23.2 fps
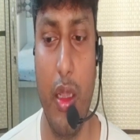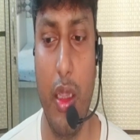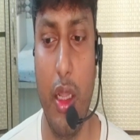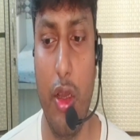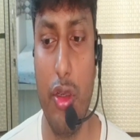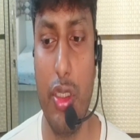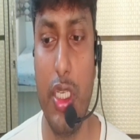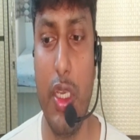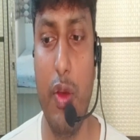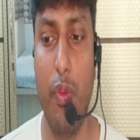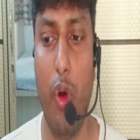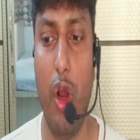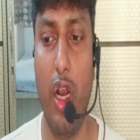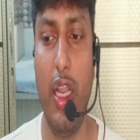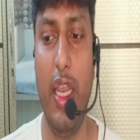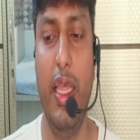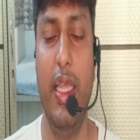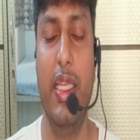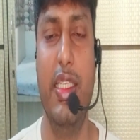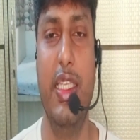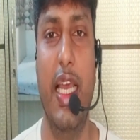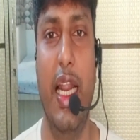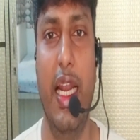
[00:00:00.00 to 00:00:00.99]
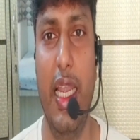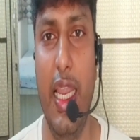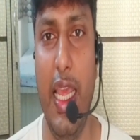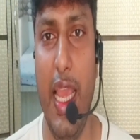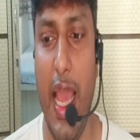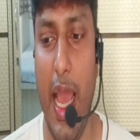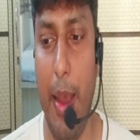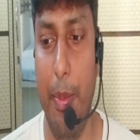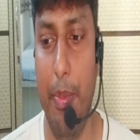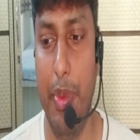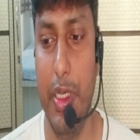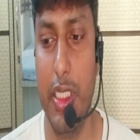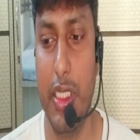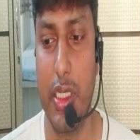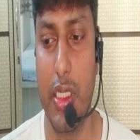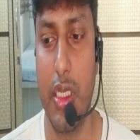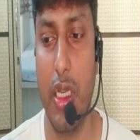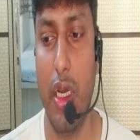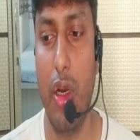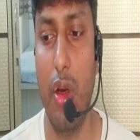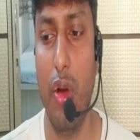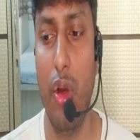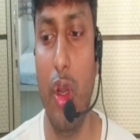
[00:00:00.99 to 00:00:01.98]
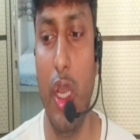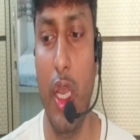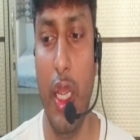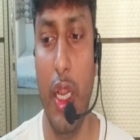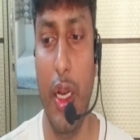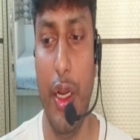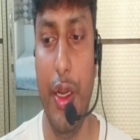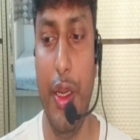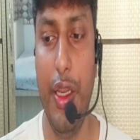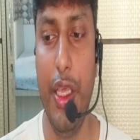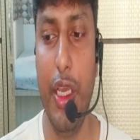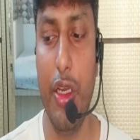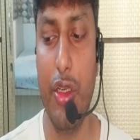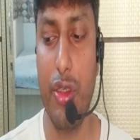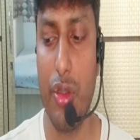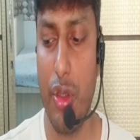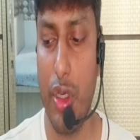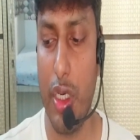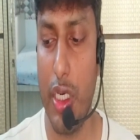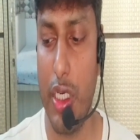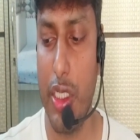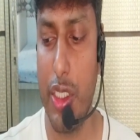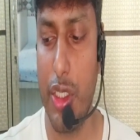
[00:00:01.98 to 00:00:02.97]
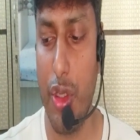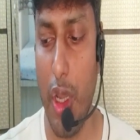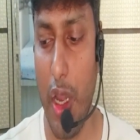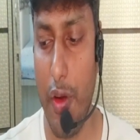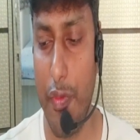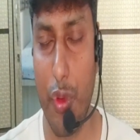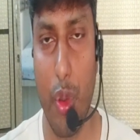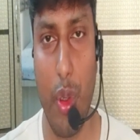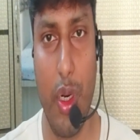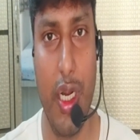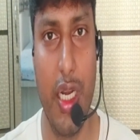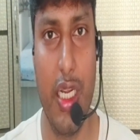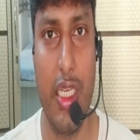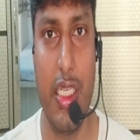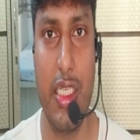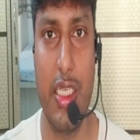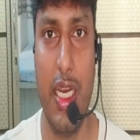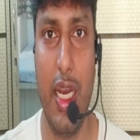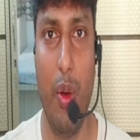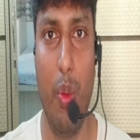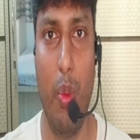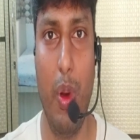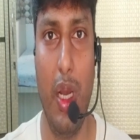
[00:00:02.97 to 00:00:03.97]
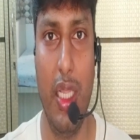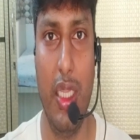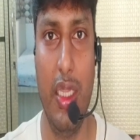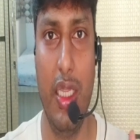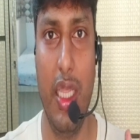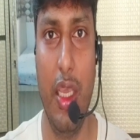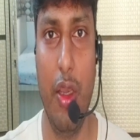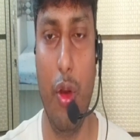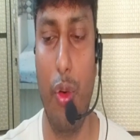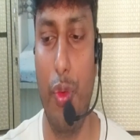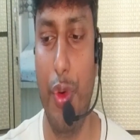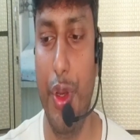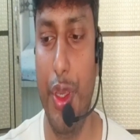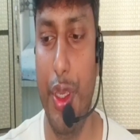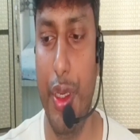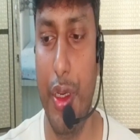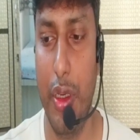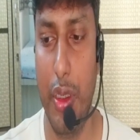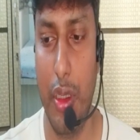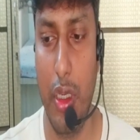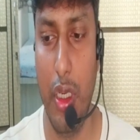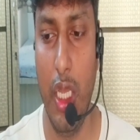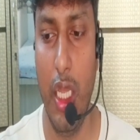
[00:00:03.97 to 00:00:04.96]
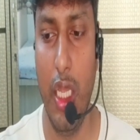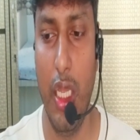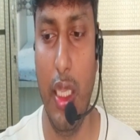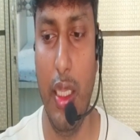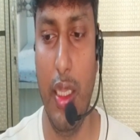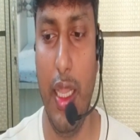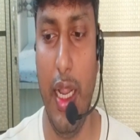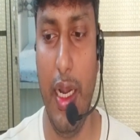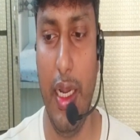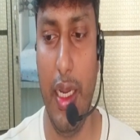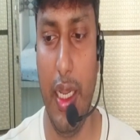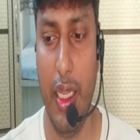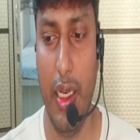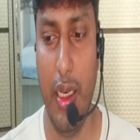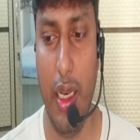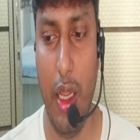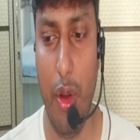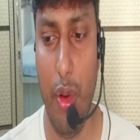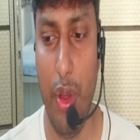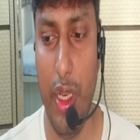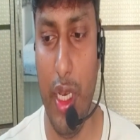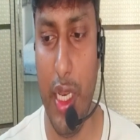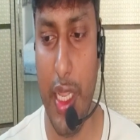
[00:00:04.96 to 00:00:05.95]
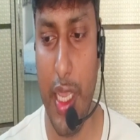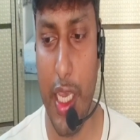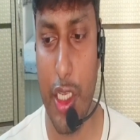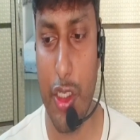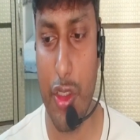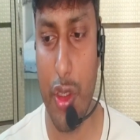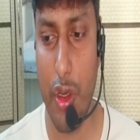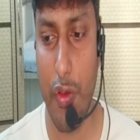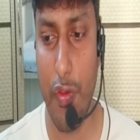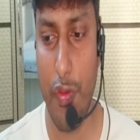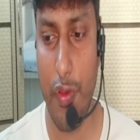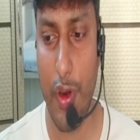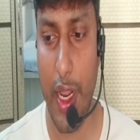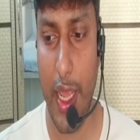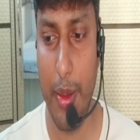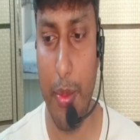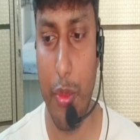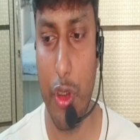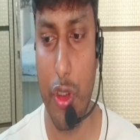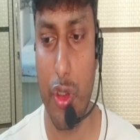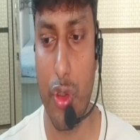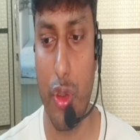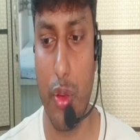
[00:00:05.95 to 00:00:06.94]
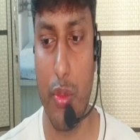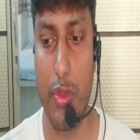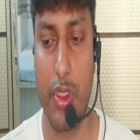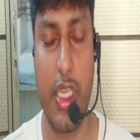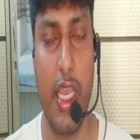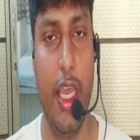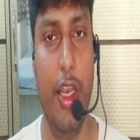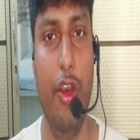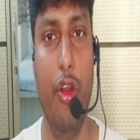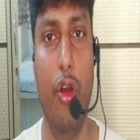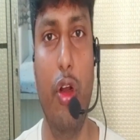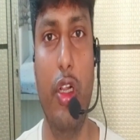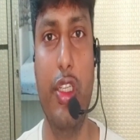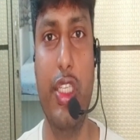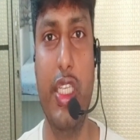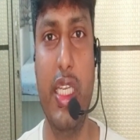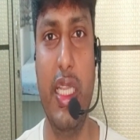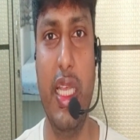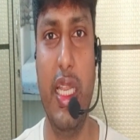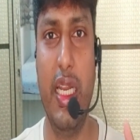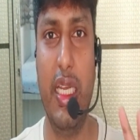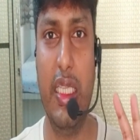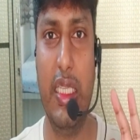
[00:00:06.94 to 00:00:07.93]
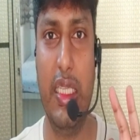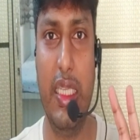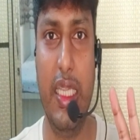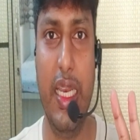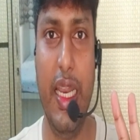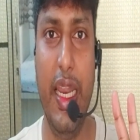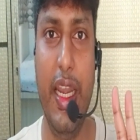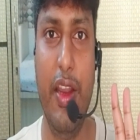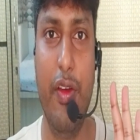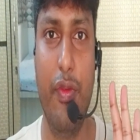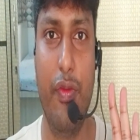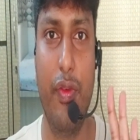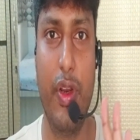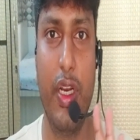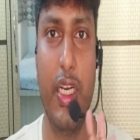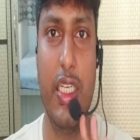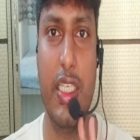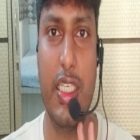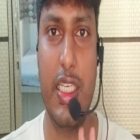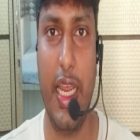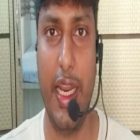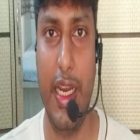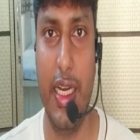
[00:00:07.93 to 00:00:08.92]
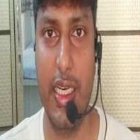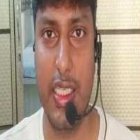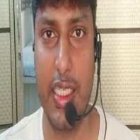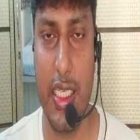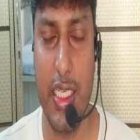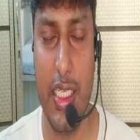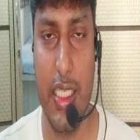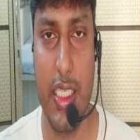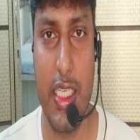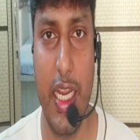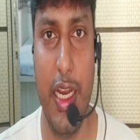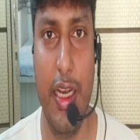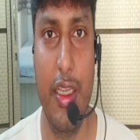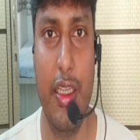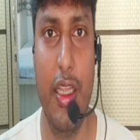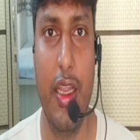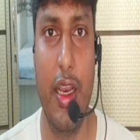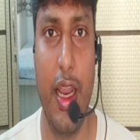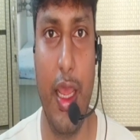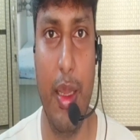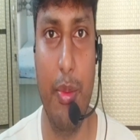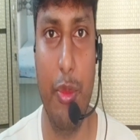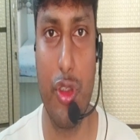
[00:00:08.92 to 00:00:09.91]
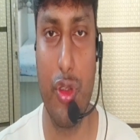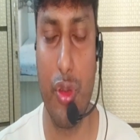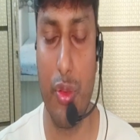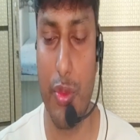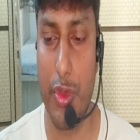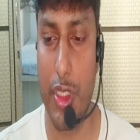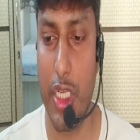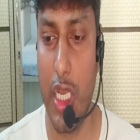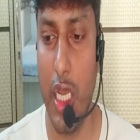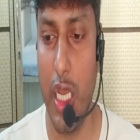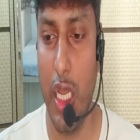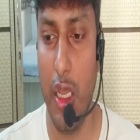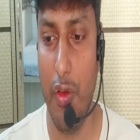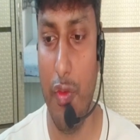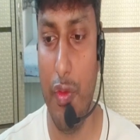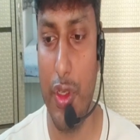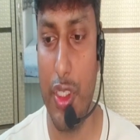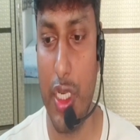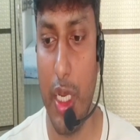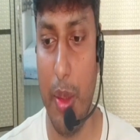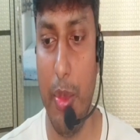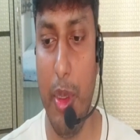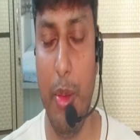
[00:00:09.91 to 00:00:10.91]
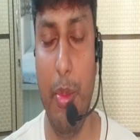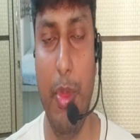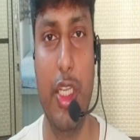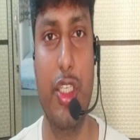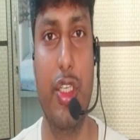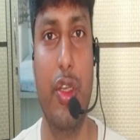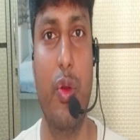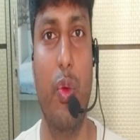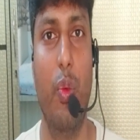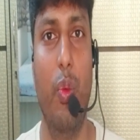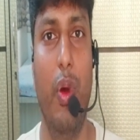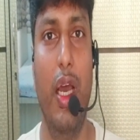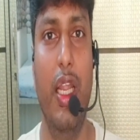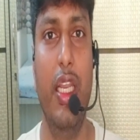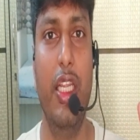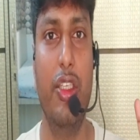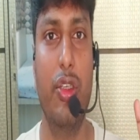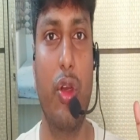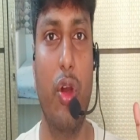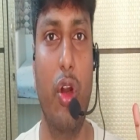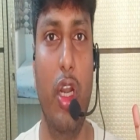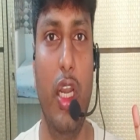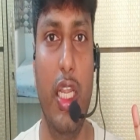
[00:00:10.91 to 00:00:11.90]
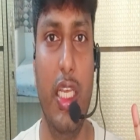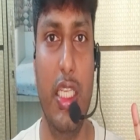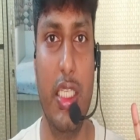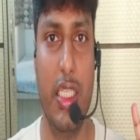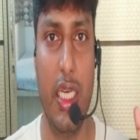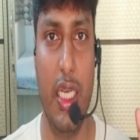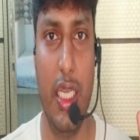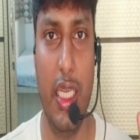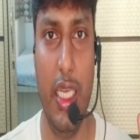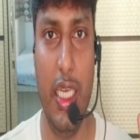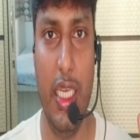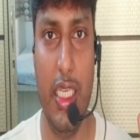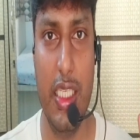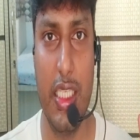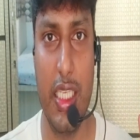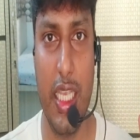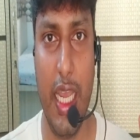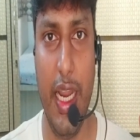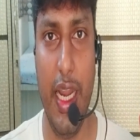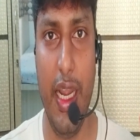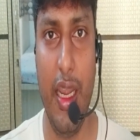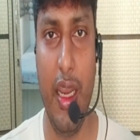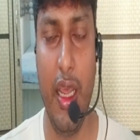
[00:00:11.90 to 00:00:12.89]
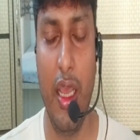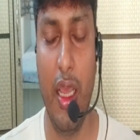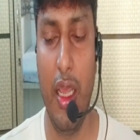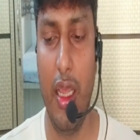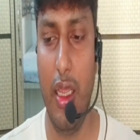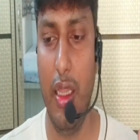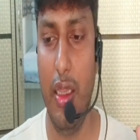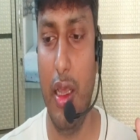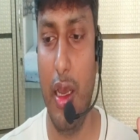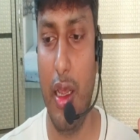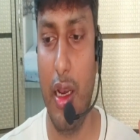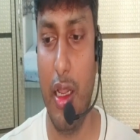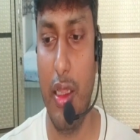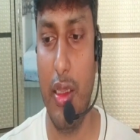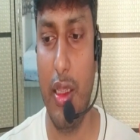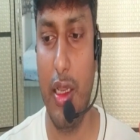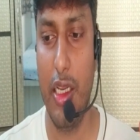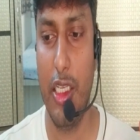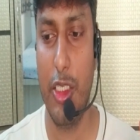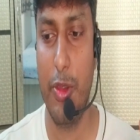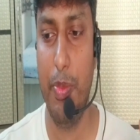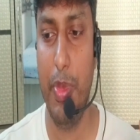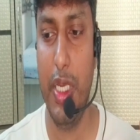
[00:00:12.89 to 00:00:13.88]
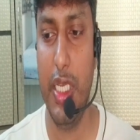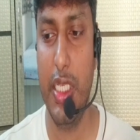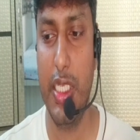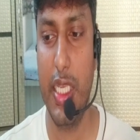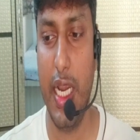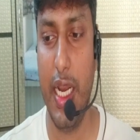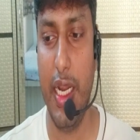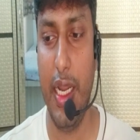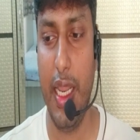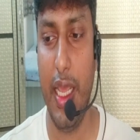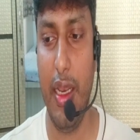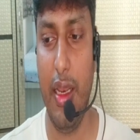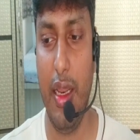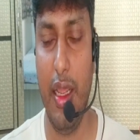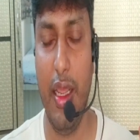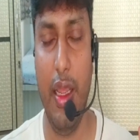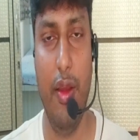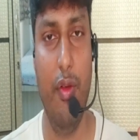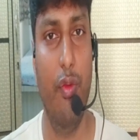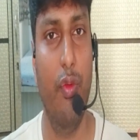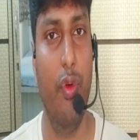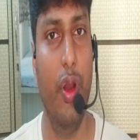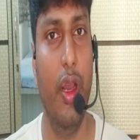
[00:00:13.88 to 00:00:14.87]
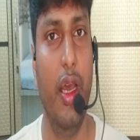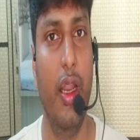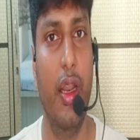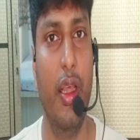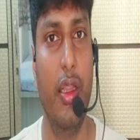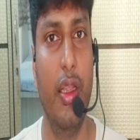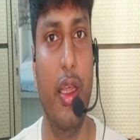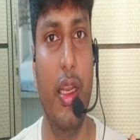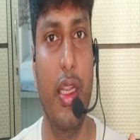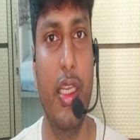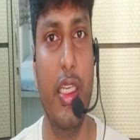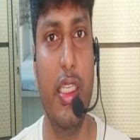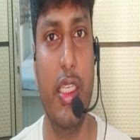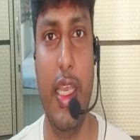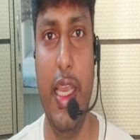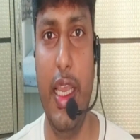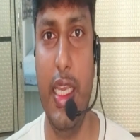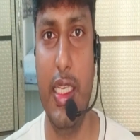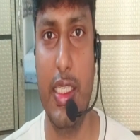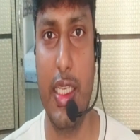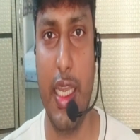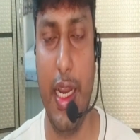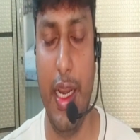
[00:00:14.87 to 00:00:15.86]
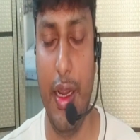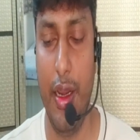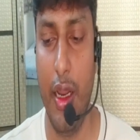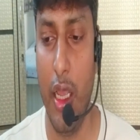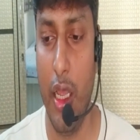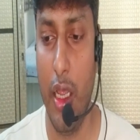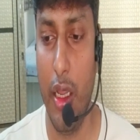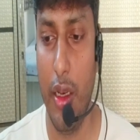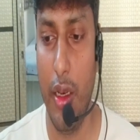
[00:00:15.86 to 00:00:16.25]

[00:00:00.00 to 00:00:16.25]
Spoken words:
Now see what exactly happens. Now dear students, you have to understand one thing over here, that now in case of ribosomes, can you all see there are 3 different sites inside the ribosomes which have been mentioned. One is called as the E site, the another is P site, and another is A site.